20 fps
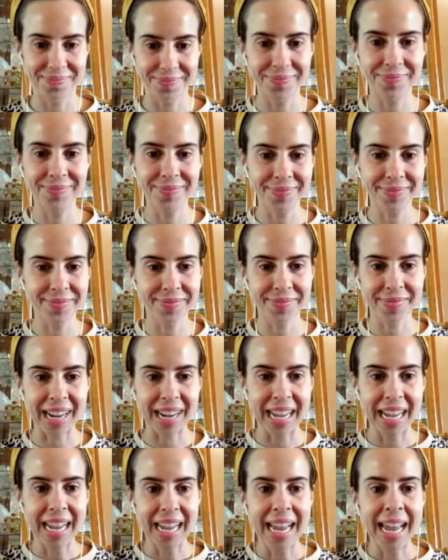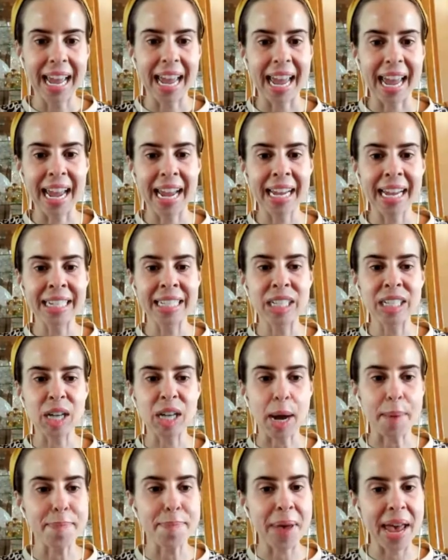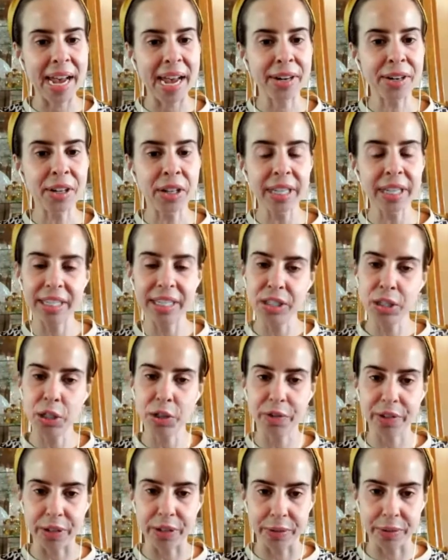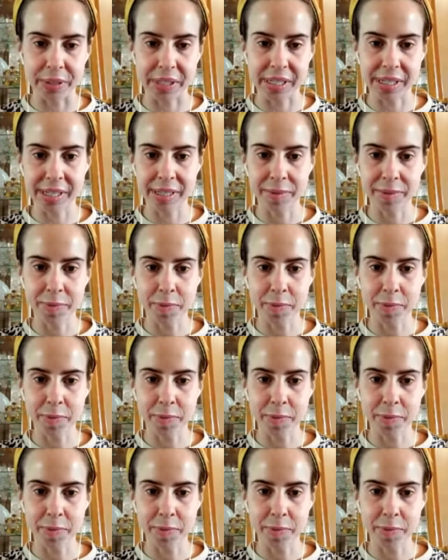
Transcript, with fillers: you know. So panel interviews